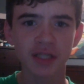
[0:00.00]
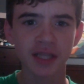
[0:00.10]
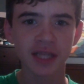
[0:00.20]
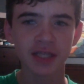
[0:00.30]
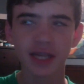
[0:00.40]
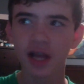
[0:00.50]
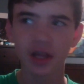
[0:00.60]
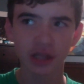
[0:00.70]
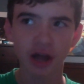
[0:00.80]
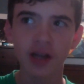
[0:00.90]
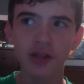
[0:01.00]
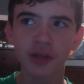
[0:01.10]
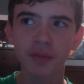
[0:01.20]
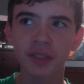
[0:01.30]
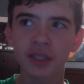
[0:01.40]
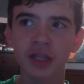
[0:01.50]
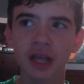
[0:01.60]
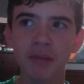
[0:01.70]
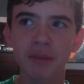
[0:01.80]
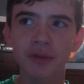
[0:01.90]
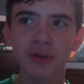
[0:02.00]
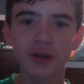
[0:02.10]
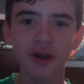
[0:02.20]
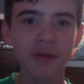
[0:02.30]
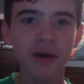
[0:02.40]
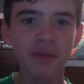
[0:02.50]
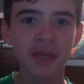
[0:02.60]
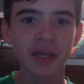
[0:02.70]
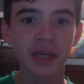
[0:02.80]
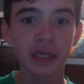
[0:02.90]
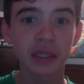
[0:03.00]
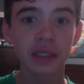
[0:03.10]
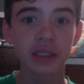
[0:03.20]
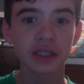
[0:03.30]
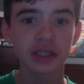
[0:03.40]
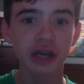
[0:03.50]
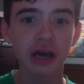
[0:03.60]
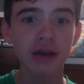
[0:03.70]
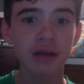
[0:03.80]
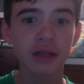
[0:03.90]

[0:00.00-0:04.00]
And that's like a lot of them, because a lot of people don't know about me. Duh.